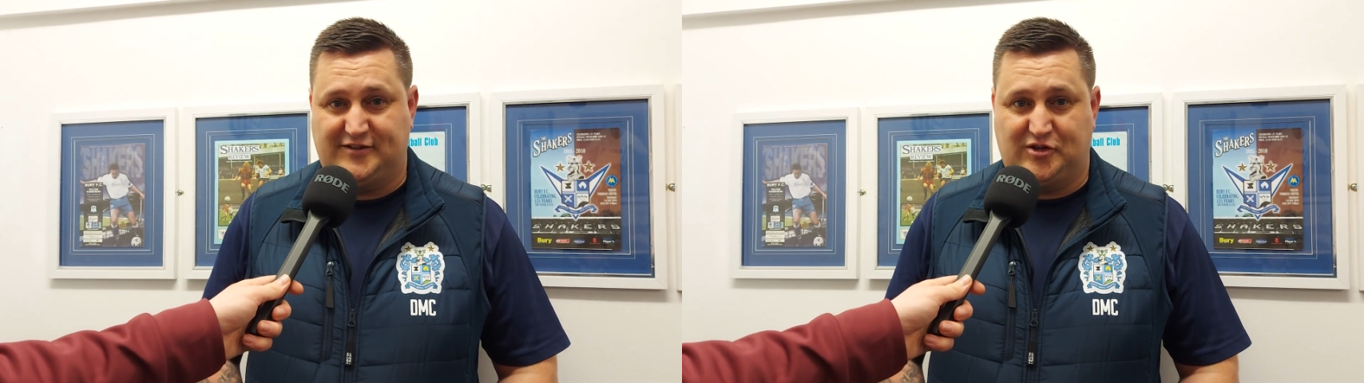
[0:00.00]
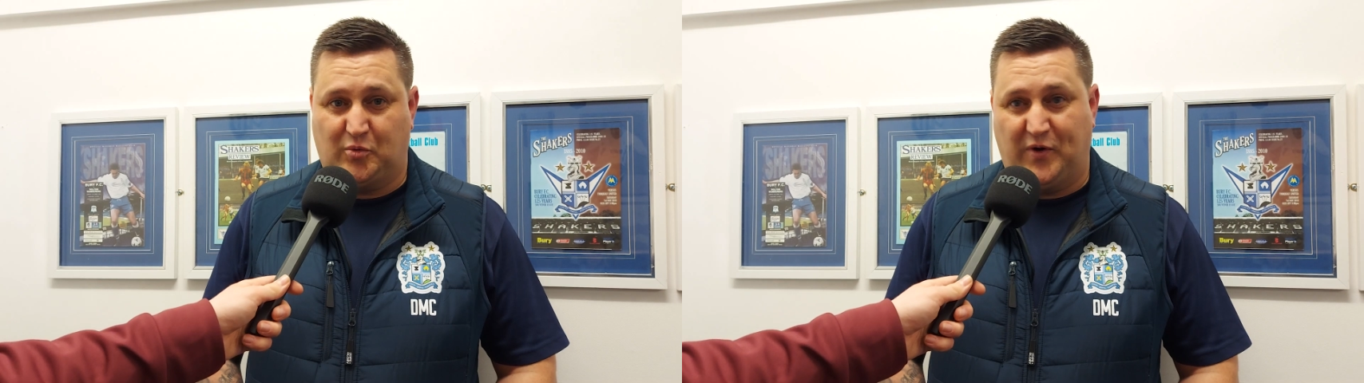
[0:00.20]

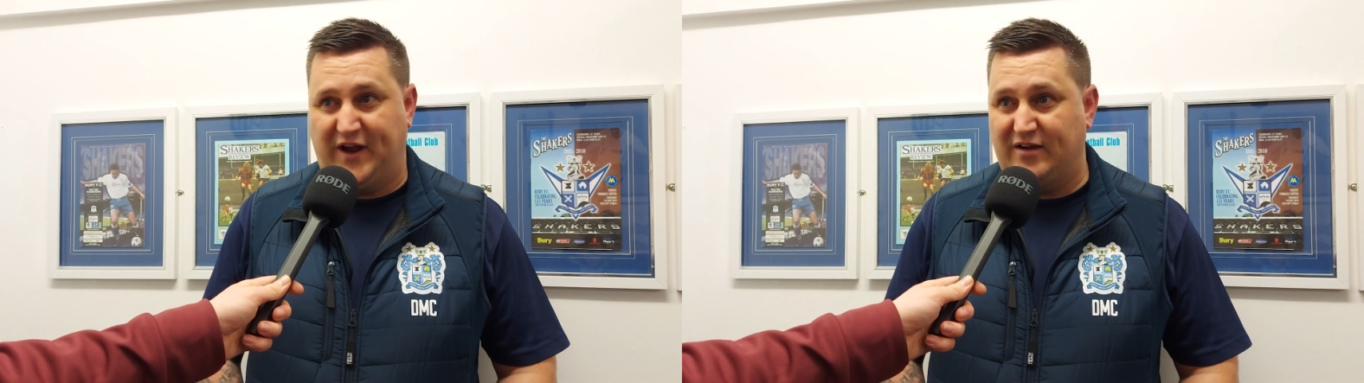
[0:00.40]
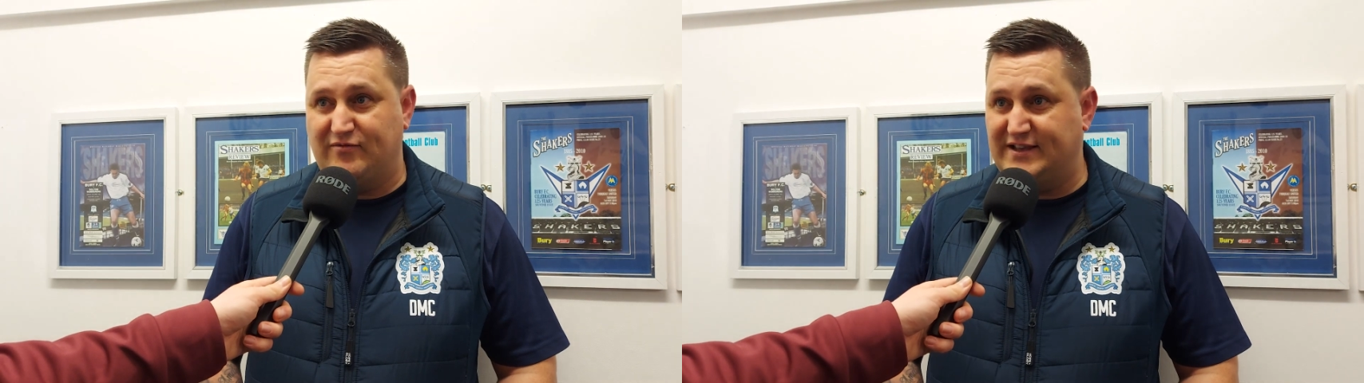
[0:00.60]
the
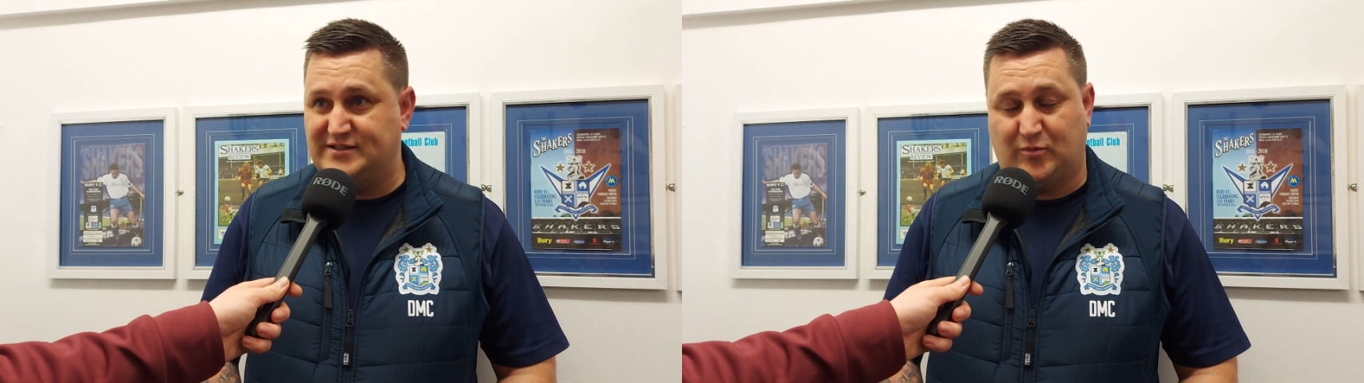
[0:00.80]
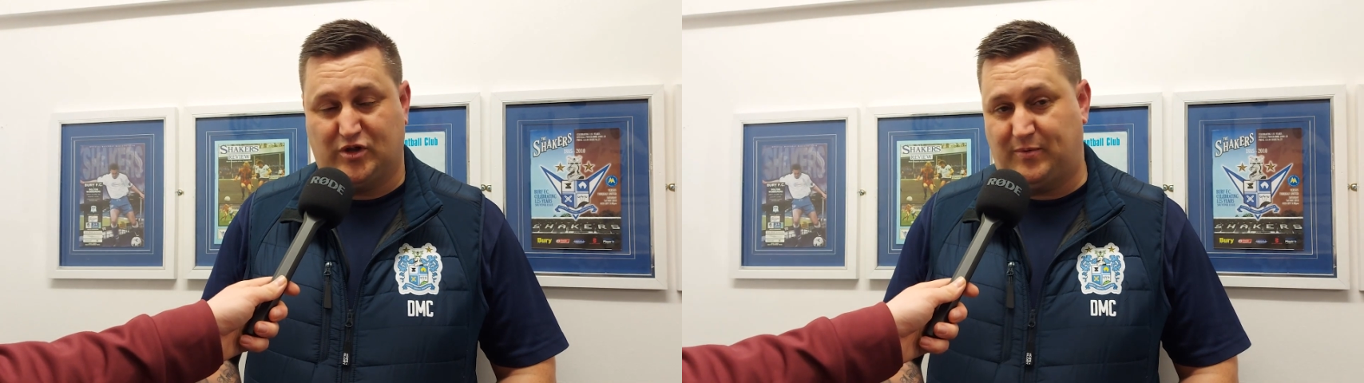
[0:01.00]
work rate
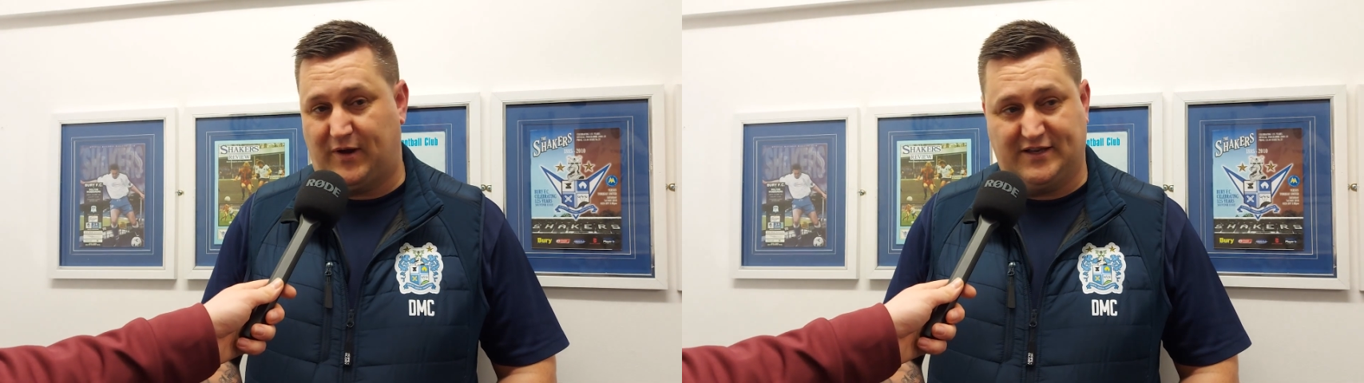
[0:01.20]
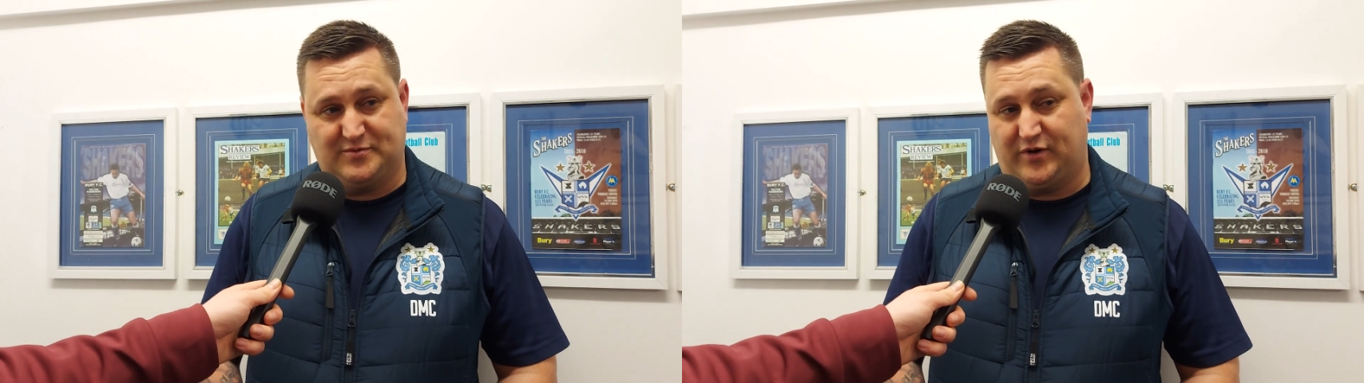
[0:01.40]
and what the
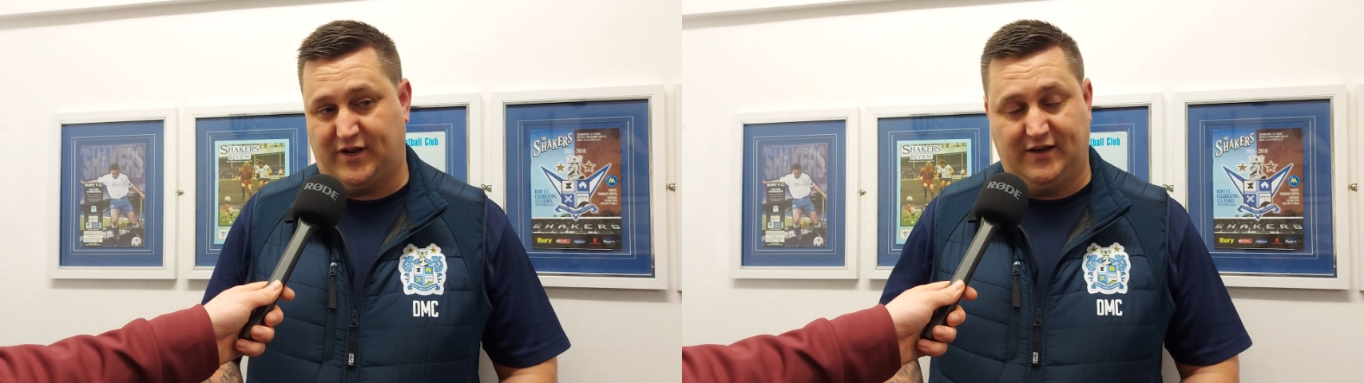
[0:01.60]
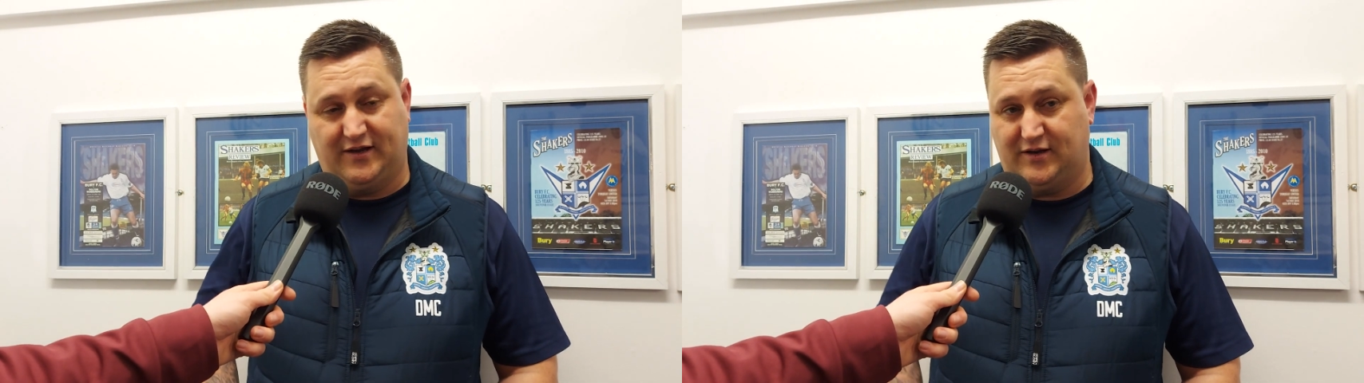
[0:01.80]
players put in.